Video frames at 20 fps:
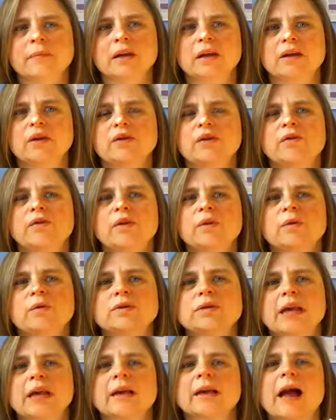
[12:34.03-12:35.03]
if you were
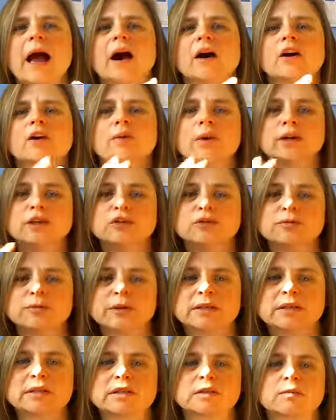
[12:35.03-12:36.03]
saying, how do I do
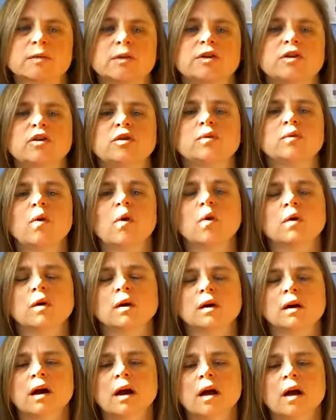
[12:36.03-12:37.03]
business with you?
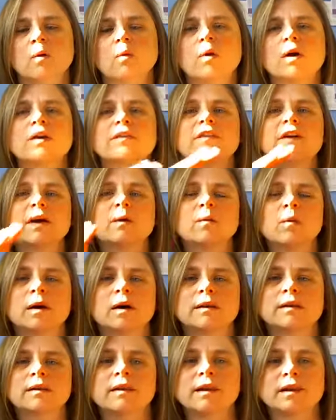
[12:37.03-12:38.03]
Or what if I
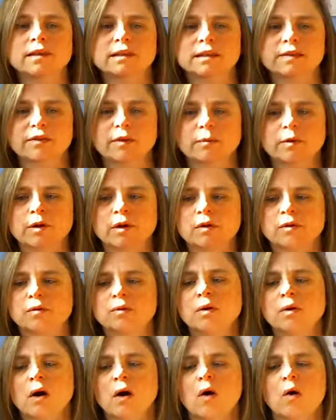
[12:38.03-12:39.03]
want this from
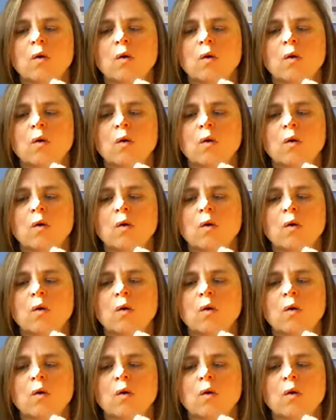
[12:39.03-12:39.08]
you?